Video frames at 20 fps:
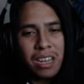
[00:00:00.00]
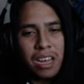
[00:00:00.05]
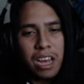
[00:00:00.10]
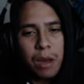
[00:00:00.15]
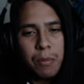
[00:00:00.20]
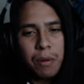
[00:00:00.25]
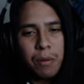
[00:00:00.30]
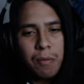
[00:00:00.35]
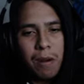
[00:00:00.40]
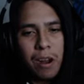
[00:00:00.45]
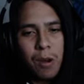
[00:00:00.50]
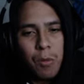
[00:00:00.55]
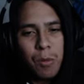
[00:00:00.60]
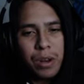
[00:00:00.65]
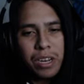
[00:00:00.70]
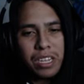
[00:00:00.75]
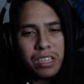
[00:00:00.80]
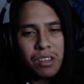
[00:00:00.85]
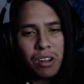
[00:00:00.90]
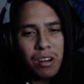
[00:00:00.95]
I remember I
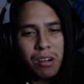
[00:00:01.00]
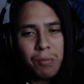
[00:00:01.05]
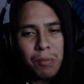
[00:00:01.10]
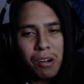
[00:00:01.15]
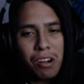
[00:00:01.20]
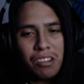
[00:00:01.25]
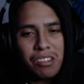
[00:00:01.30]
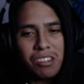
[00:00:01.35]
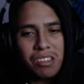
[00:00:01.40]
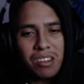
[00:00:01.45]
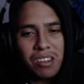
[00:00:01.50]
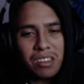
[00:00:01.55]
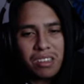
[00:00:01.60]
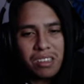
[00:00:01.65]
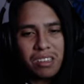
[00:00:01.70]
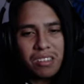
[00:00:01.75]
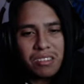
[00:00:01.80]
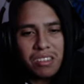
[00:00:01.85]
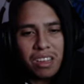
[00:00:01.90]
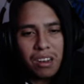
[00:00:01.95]
went third person on
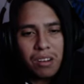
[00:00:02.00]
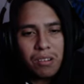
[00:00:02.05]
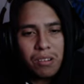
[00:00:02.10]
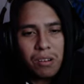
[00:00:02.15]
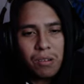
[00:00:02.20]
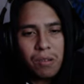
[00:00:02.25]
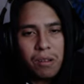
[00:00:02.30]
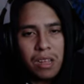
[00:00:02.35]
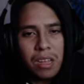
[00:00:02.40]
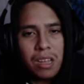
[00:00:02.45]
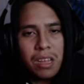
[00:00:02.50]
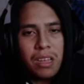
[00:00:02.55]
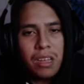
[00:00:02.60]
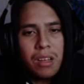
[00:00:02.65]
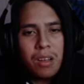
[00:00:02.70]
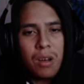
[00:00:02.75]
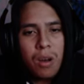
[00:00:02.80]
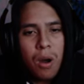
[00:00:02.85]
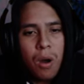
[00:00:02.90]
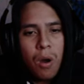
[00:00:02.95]
this, I don't know.
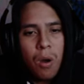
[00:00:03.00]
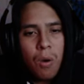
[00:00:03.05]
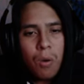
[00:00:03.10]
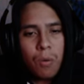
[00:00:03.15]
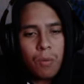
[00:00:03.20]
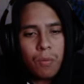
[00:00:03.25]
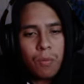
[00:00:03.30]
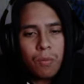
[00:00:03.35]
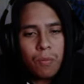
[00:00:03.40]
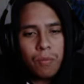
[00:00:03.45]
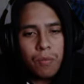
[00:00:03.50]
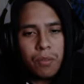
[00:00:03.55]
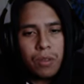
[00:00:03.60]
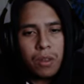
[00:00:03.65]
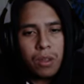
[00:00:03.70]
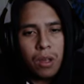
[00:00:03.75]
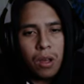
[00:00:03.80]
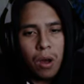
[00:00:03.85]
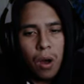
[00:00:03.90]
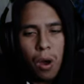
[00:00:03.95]
Oh.
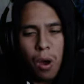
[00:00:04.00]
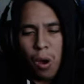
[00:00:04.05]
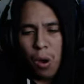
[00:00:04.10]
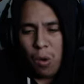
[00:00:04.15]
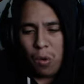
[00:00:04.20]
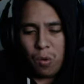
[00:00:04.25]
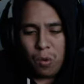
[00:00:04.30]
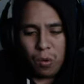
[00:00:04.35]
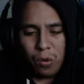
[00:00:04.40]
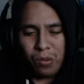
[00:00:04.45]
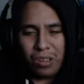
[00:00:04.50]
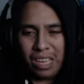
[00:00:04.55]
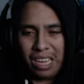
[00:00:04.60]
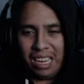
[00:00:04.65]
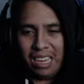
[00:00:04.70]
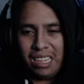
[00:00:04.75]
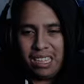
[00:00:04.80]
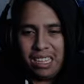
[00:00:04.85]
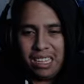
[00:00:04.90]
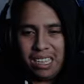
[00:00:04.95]
Oh,
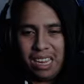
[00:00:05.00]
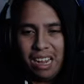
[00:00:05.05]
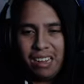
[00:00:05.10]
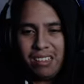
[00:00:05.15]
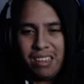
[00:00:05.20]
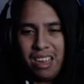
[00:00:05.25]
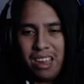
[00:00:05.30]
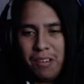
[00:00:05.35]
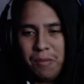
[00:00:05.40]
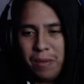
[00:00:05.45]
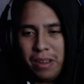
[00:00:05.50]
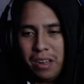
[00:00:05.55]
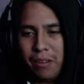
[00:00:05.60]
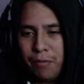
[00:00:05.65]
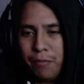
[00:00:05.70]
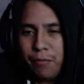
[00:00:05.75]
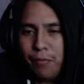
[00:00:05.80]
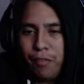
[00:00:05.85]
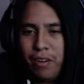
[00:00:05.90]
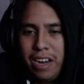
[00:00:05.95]
okay. That's giving me the
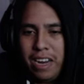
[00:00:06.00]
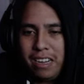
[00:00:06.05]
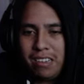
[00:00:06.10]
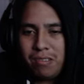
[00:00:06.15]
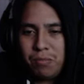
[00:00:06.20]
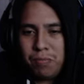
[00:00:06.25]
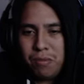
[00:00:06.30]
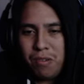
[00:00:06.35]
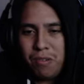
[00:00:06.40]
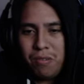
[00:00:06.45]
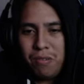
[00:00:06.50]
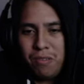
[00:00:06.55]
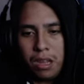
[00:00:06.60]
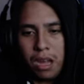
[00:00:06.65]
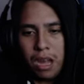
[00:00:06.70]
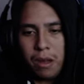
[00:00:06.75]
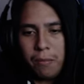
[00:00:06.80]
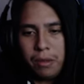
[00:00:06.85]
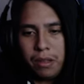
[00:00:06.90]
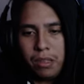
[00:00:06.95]
freaks, bro.
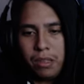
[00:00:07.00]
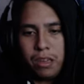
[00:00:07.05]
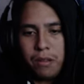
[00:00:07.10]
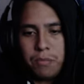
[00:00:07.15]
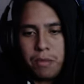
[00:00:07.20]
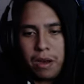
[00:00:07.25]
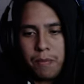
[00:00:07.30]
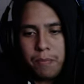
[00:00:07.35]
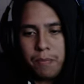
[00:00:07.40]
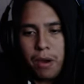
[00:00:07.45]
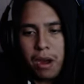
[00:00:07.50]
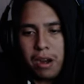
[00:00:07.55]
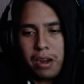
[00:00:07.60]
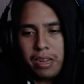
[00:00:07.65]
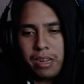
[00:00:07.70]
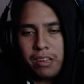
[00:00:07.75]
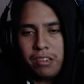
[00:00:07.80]
I mean, look at my body.